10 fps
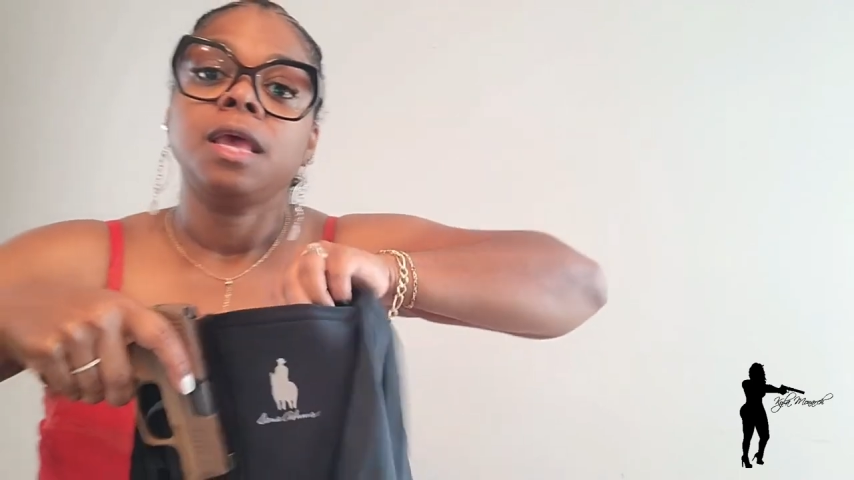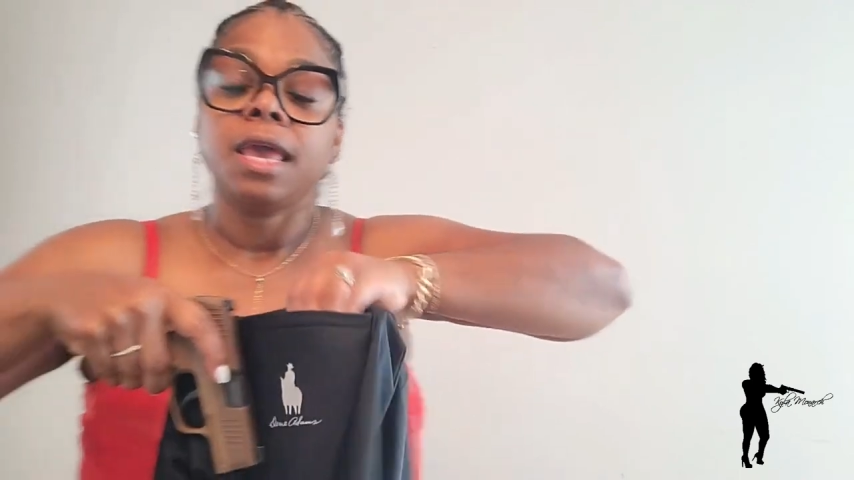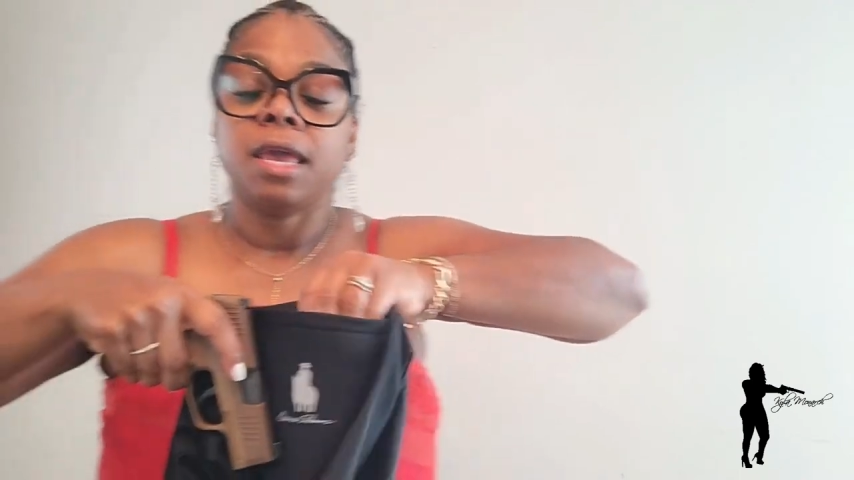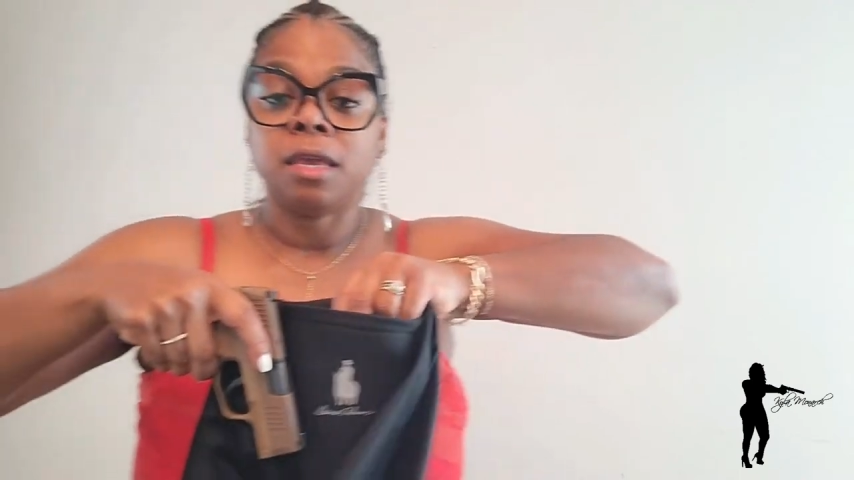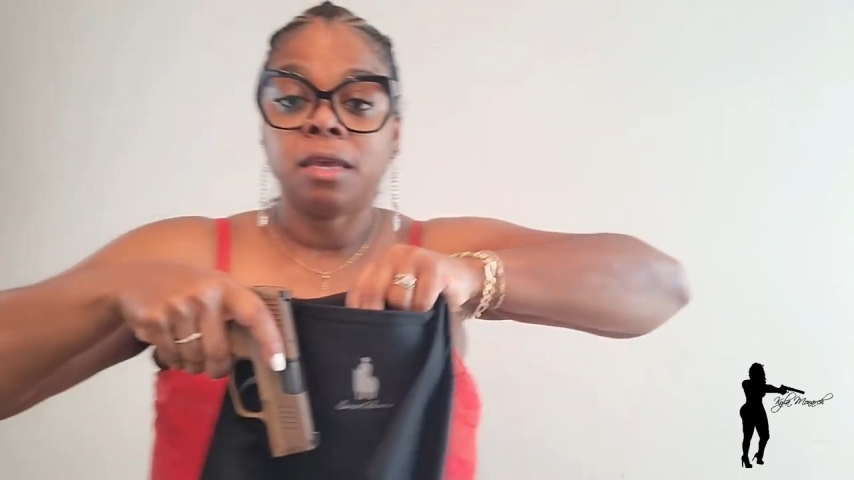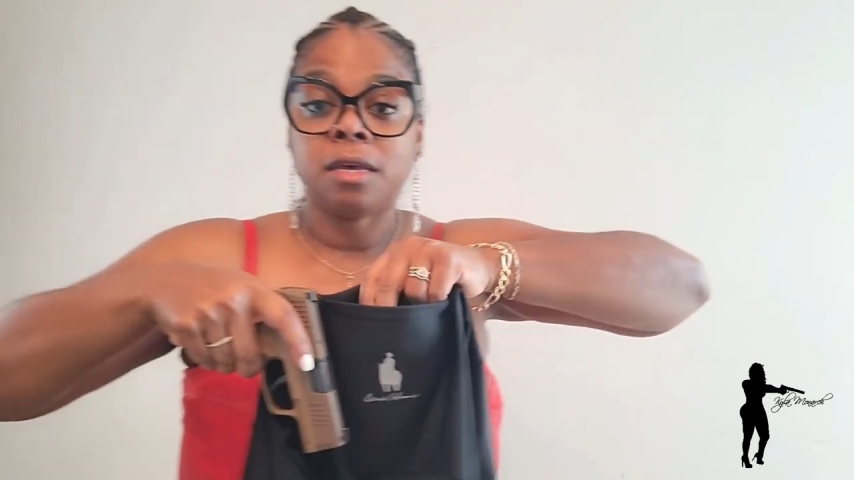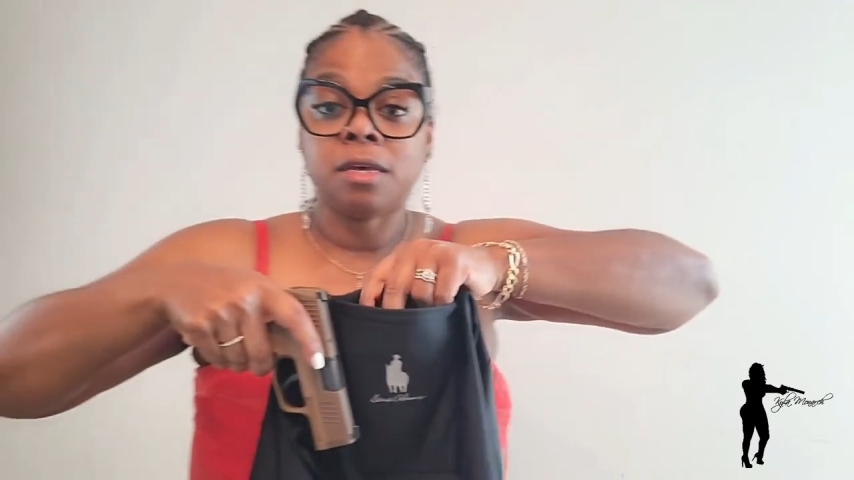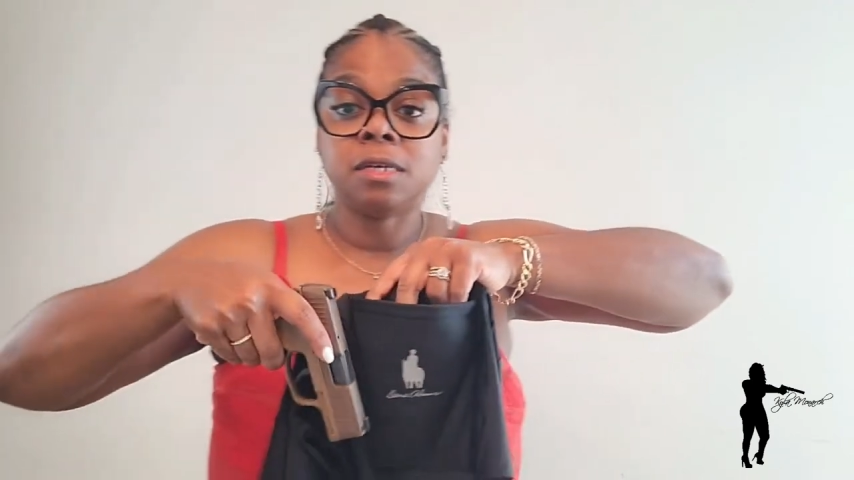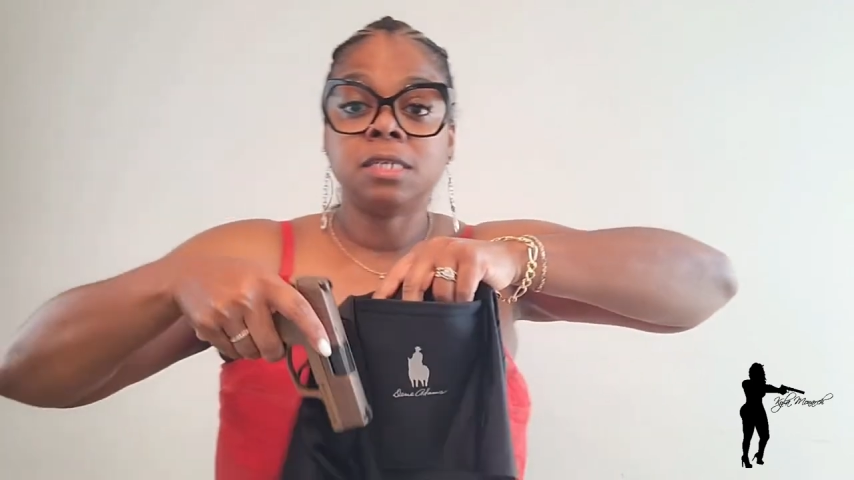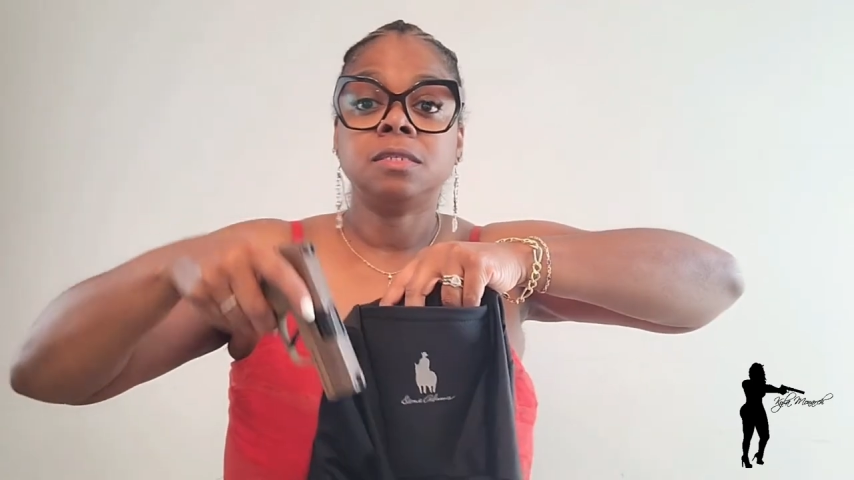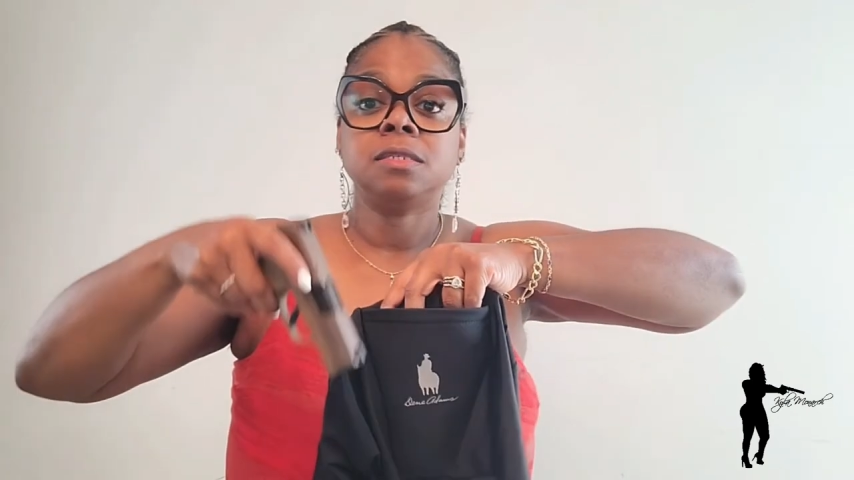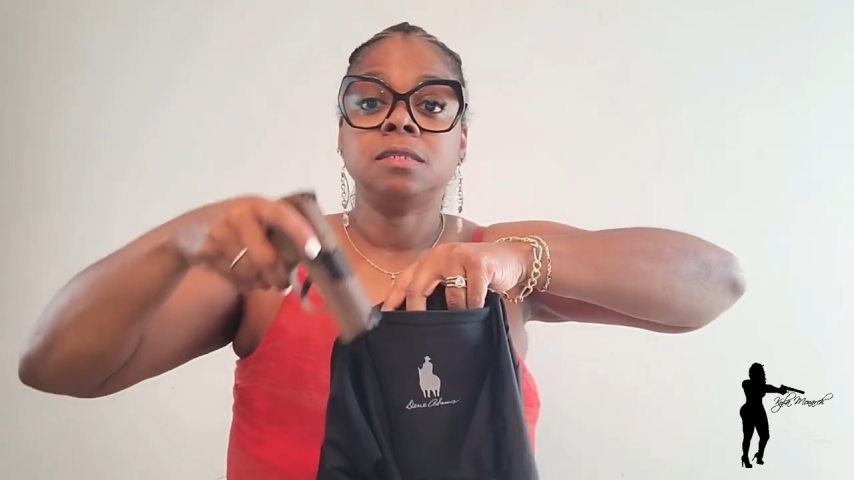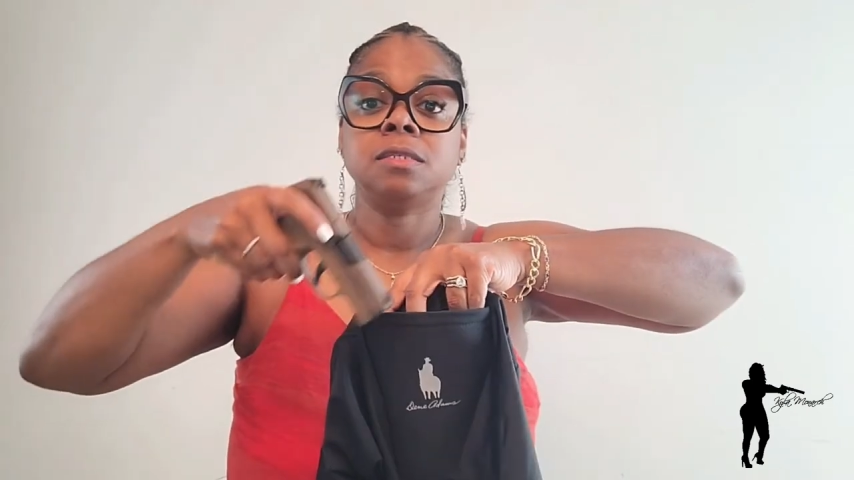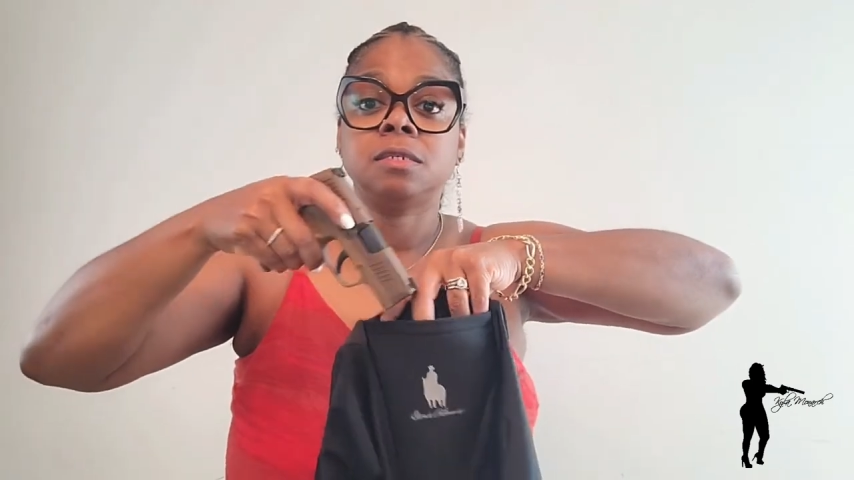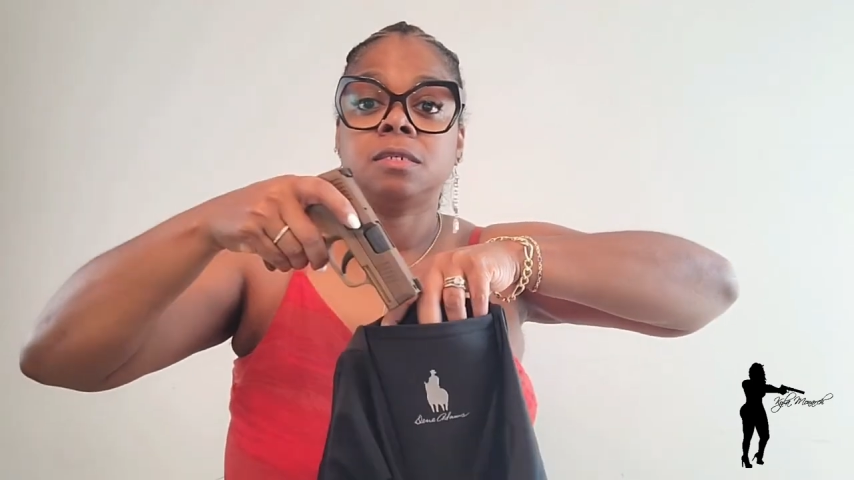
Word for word: handguns.